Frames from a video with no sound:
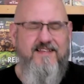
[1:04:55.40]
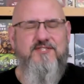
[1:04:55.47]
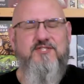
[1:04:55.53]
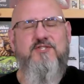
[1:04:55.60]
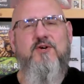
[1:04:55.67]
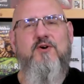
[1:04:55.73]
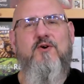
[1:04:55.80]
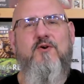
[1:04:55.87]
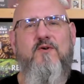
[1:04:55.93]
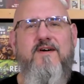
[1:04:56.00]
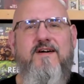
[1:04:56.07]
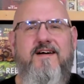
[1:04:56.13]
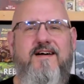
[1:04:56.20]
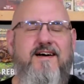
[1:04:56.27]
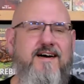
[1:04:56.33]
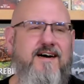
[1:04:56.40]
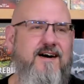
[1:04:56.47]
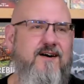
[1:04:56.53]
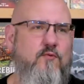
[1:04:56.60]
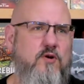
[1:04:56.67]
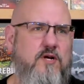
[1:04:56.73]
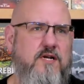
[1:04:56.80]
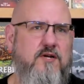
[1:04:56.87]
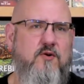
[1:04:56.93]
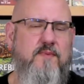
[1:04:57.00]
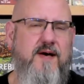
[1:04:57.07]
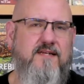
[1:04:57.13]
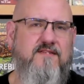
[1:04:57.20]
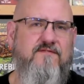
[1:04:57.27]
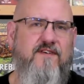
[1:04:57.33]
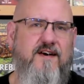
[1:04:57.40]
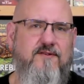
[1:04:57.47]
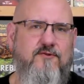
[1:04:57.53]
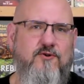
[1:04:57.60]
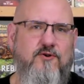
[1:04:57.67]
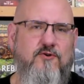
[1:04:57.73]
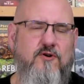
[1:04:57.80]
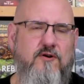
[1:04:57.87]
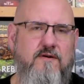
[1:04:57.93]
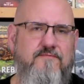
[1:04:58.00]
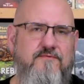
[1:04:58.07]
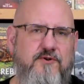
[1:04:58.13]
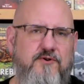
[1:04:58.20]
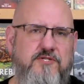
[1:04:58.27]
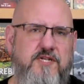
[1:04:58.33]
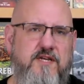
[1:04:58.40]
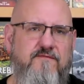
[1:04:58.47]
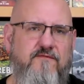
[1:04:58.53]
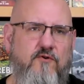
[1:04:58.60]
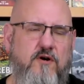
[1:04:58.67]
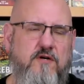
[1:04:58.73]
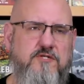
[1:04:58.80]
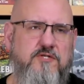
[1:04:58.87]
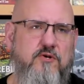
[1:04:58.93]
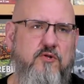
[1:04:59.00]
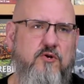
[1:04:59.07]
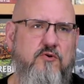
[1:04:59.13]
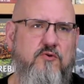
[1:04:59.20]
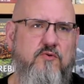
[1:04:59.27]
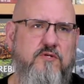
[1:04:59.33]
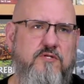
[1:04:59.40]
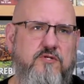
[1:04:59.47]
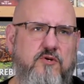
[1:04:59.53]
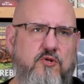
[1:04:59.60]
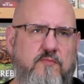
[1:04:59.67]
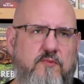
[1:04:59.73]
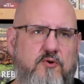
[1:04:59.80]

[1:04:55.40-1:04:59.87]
So we're going to go back to Final Girl on Thursday for our solo